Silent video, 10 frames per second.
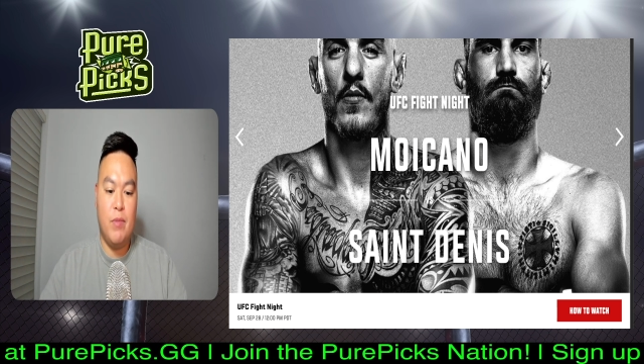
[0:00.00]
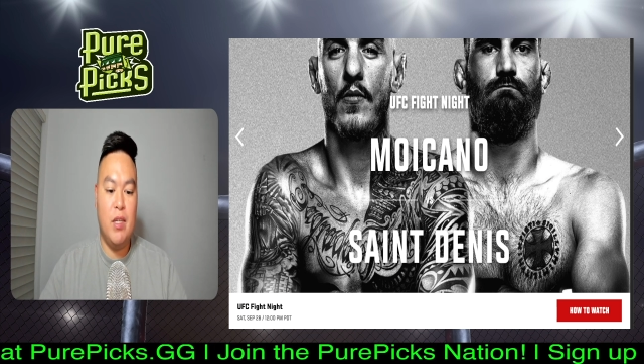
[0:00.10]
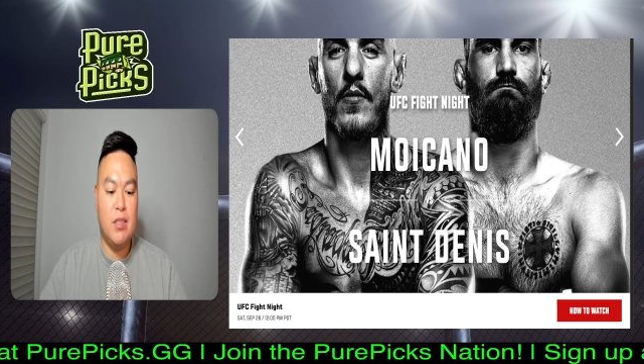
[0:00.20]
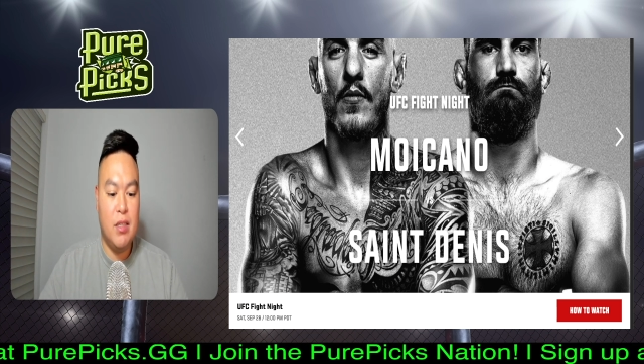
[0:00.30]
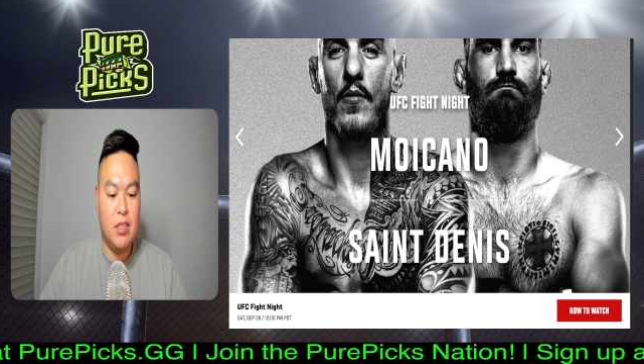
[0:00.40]

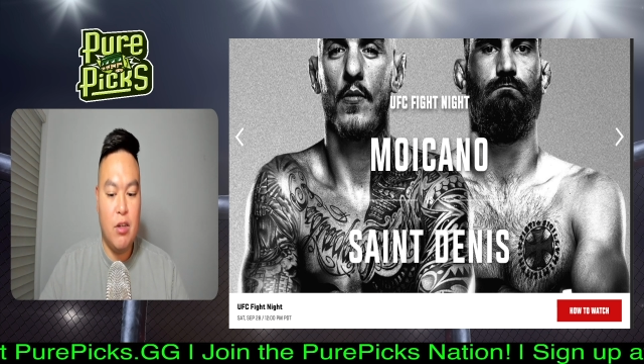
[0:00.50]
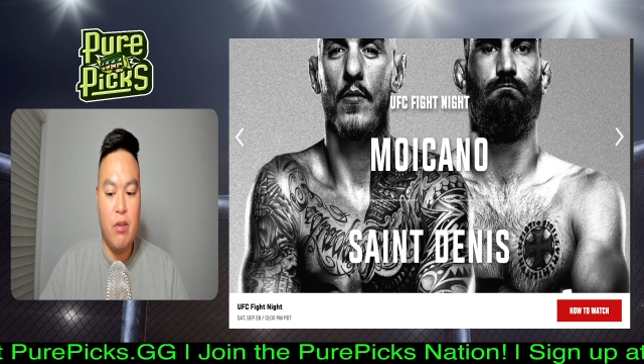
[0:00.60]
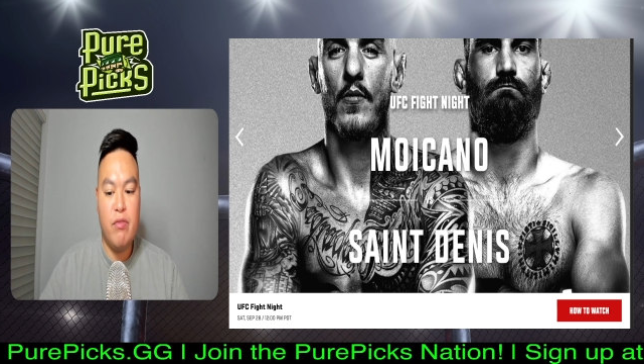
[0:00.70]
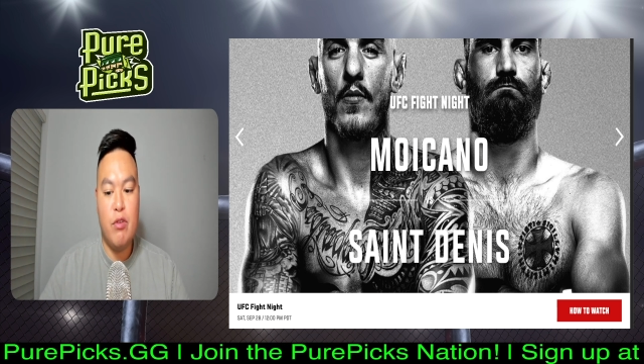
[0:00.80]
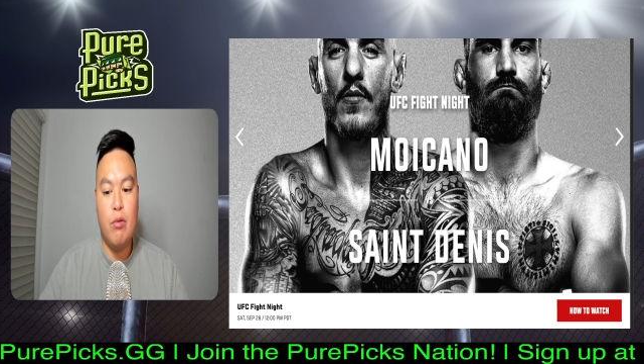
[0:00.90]
because I saw
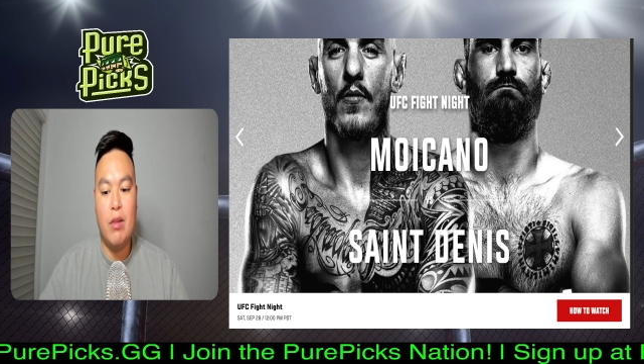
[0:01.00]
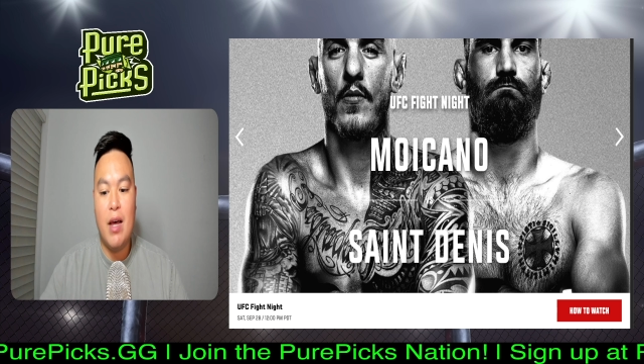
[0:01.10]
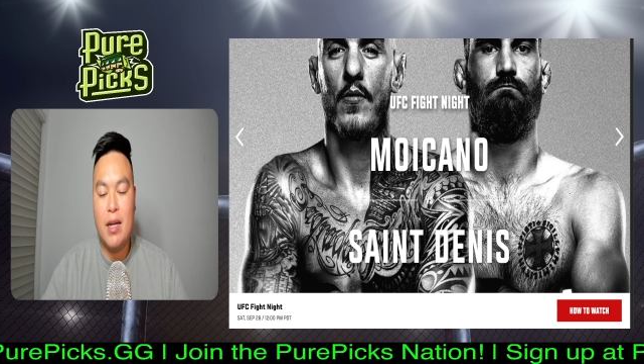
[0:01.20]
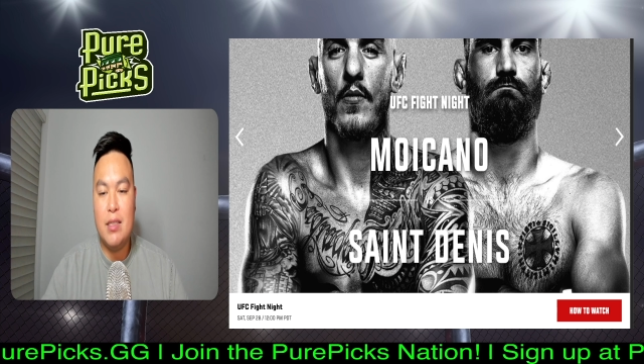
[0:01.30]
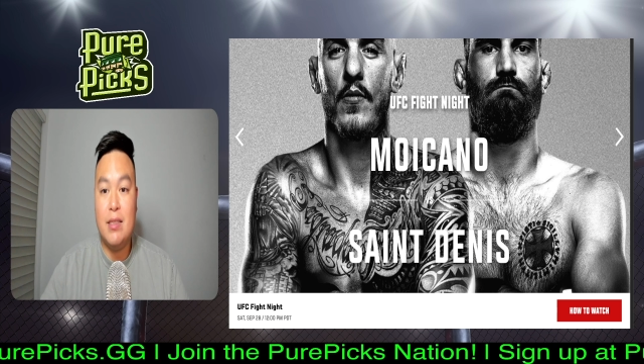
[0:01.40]
a few
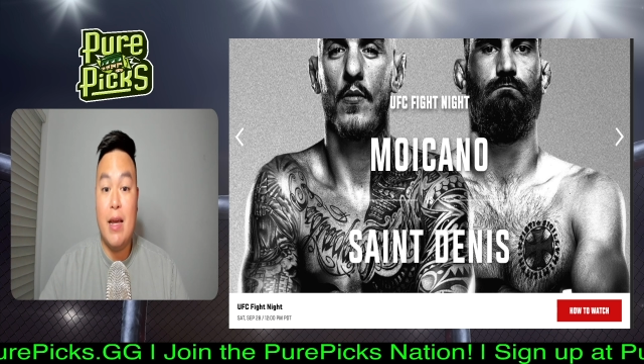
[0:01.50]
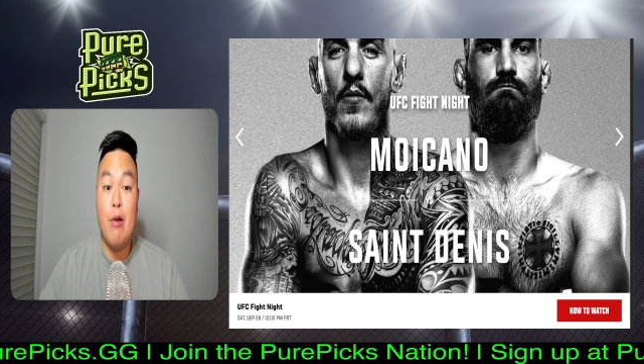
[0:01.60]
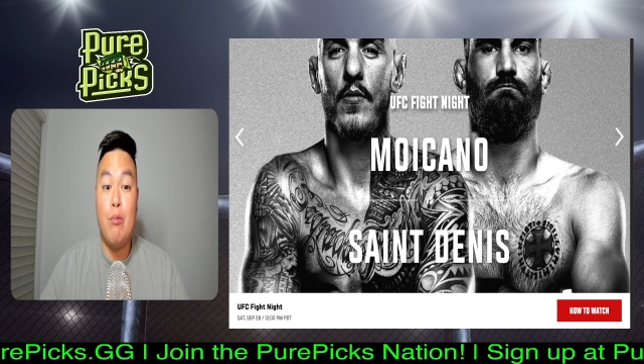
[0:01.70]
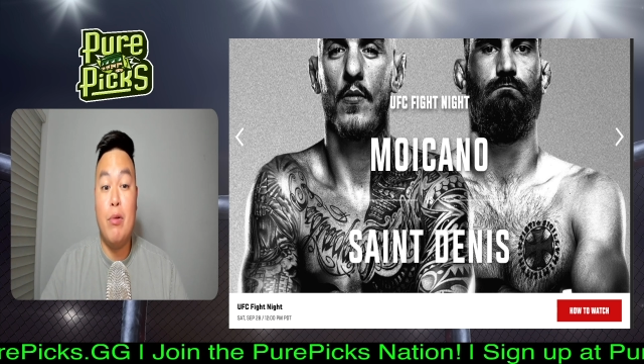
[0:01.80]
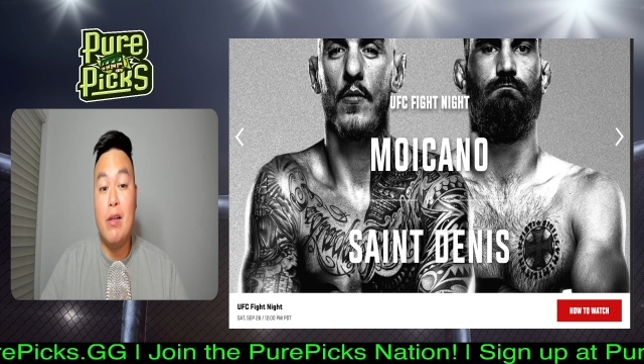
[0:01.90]
locks that I
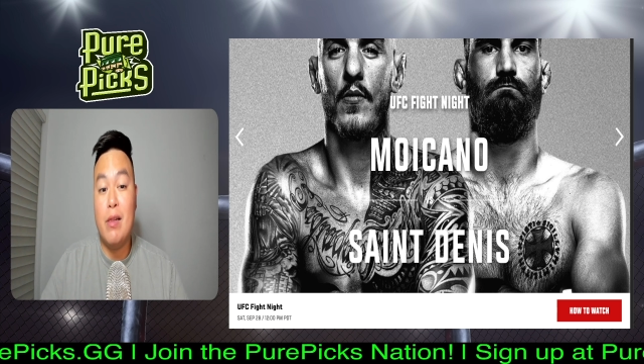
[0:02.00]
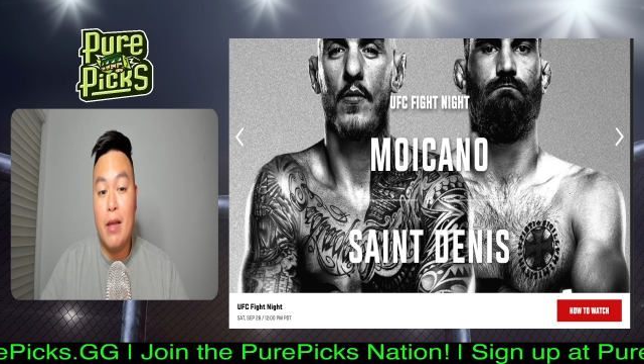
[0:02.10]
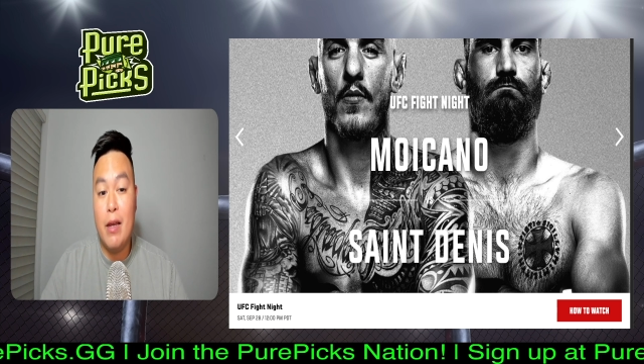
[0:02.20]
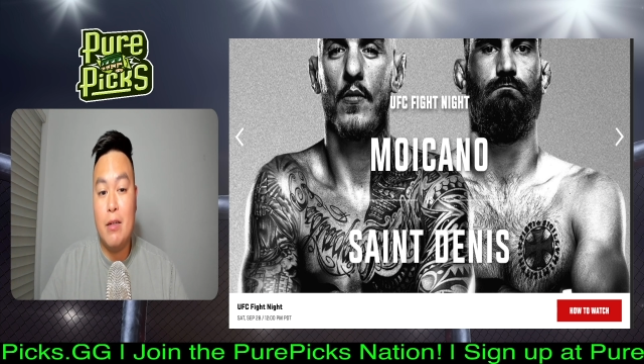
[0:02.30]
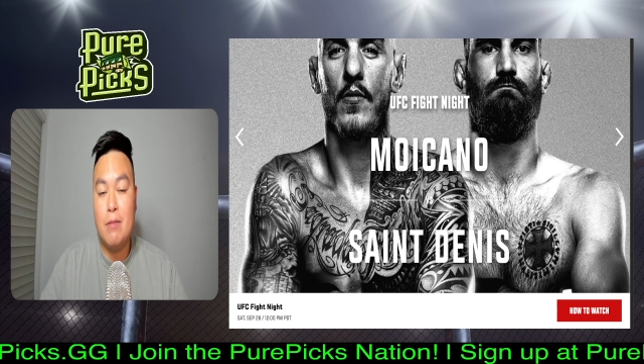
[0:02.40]
really
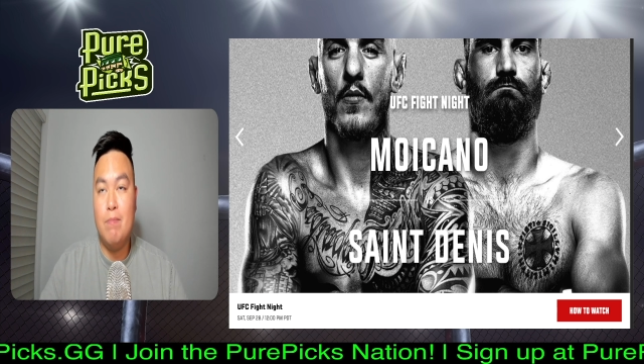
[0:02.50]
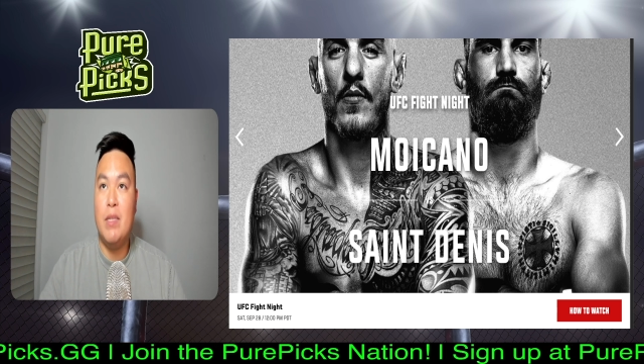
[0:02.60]
liked.